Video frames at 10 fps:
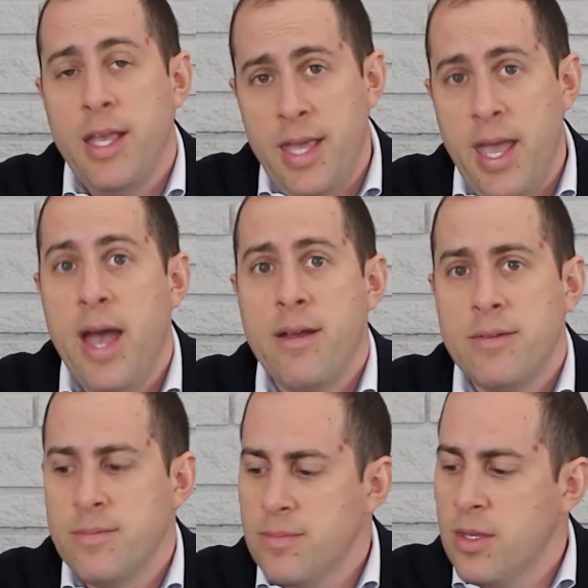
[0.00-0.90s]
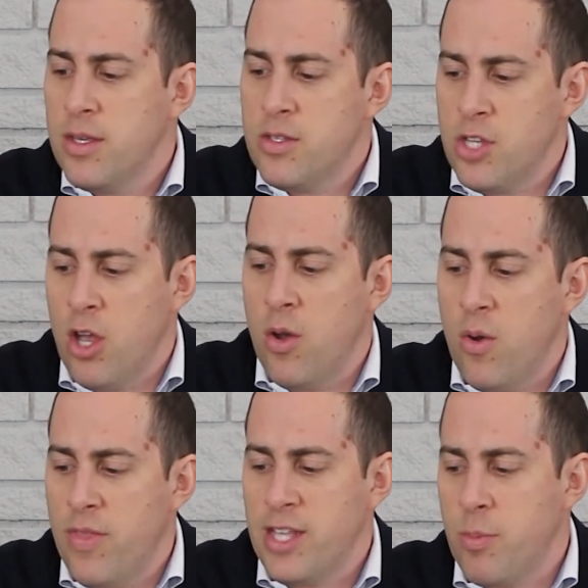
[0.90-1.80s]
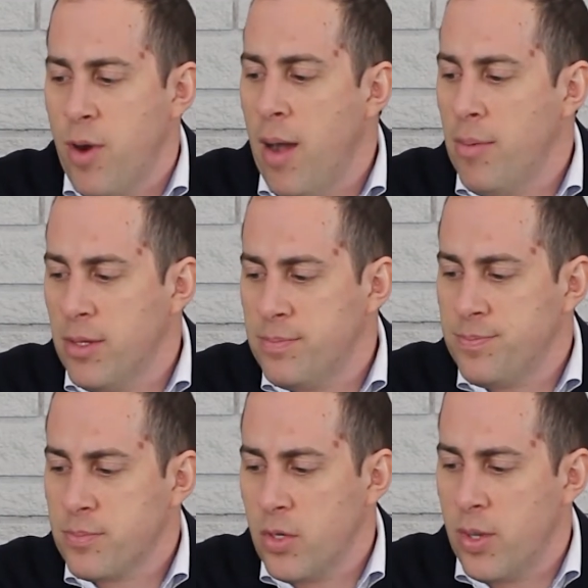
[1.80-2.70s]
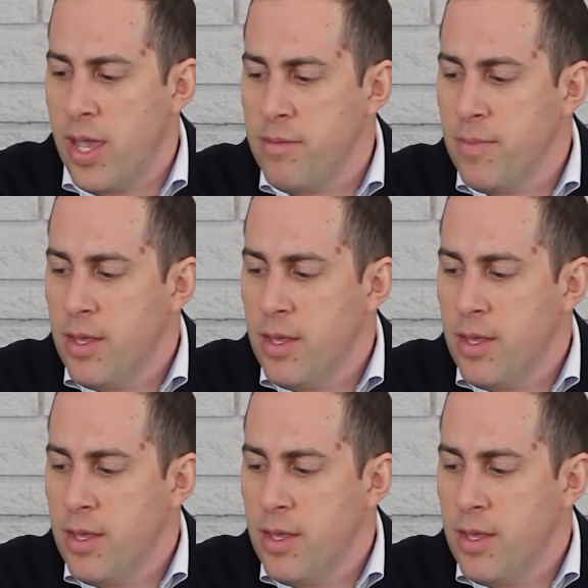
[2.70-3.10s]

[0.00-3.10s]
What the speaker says: Yeah. So that's a problem. Okay.